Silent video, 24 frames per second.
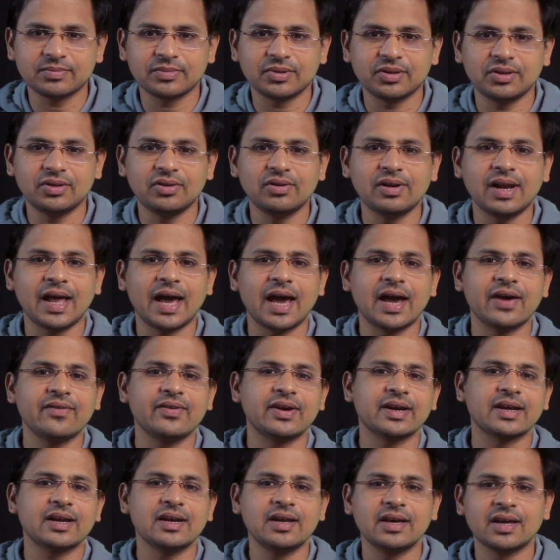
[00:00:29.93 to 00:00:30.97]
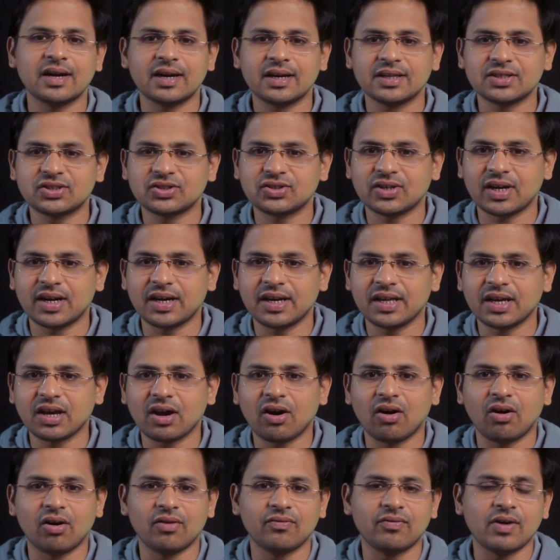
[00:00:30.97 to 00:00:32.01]
you'll have a clear understanding
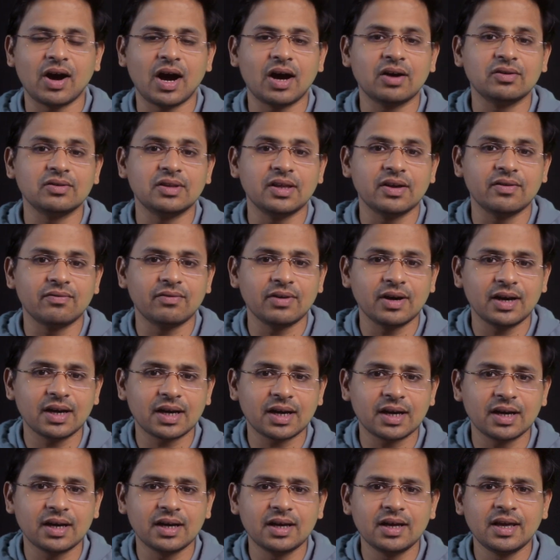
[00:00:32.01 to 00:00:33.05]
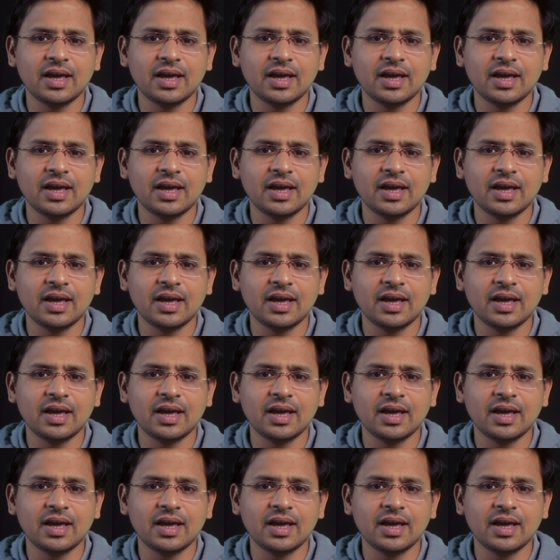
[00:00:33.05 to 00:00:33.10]
of how they work